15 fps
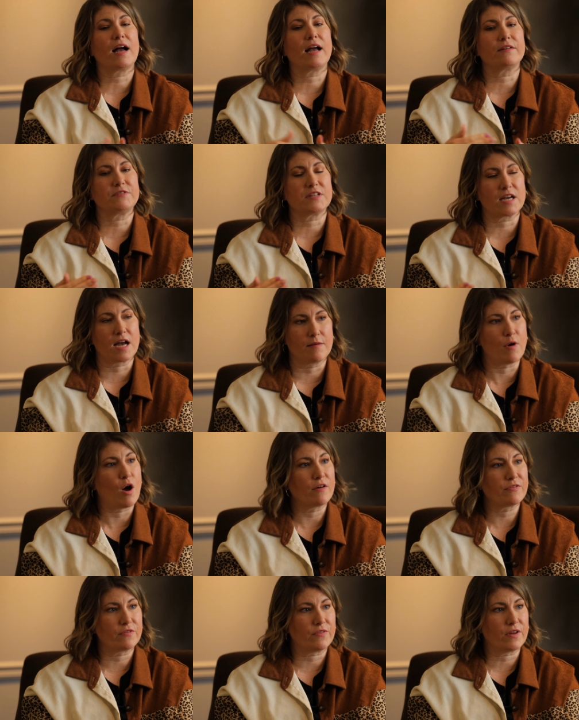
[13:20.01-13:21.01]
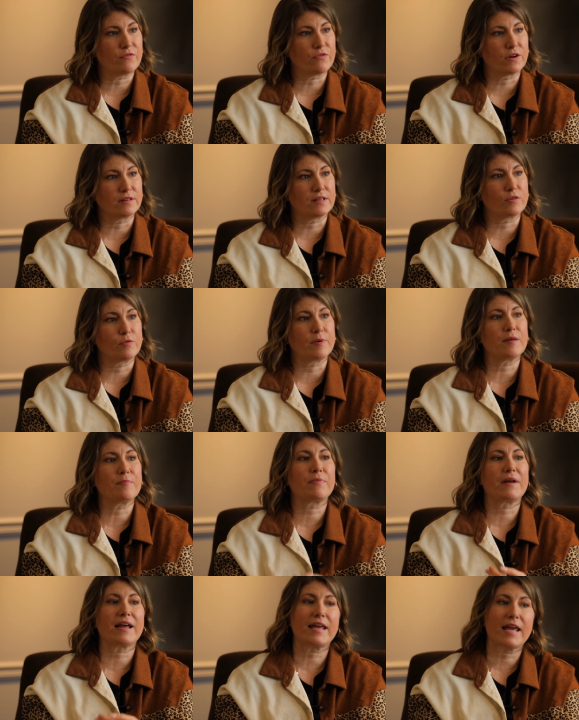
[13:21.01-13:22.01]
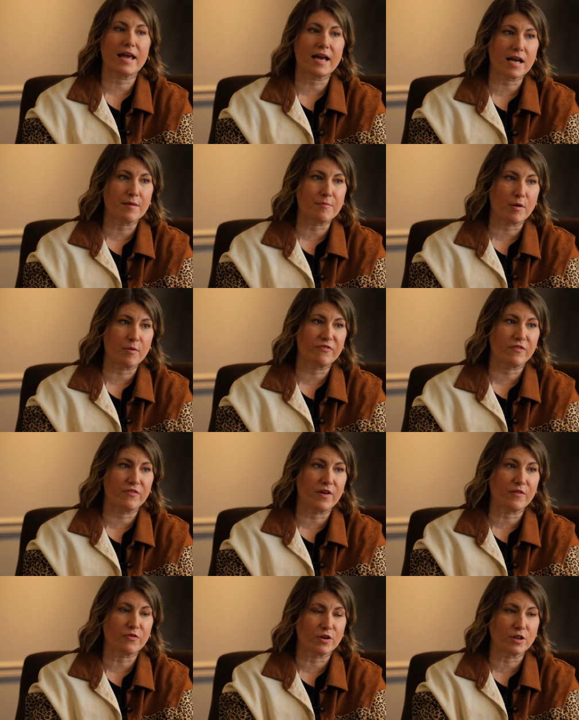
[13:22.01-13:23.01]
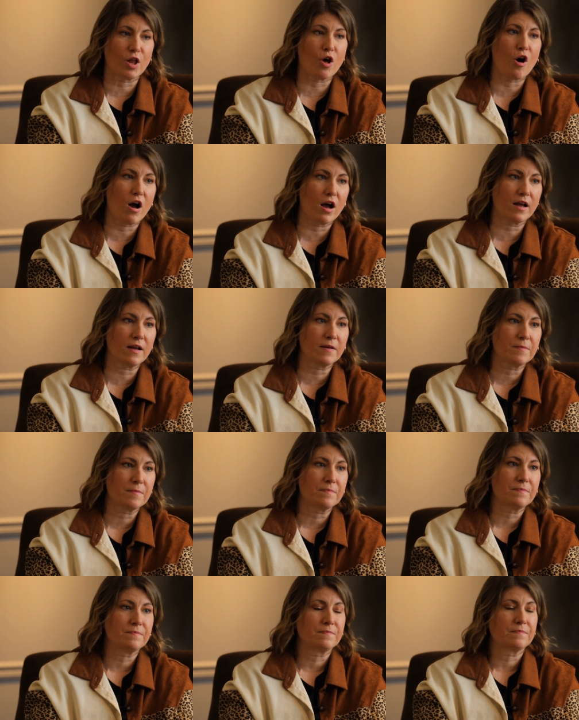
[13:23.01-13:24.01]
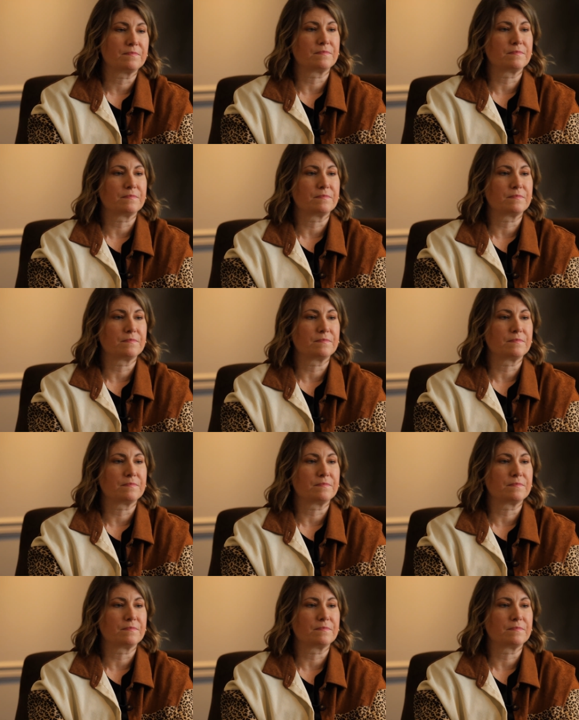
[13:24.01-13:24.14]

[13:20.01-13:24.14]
I have to come off of it for a little bit, but I can't come off of it for long. Okay.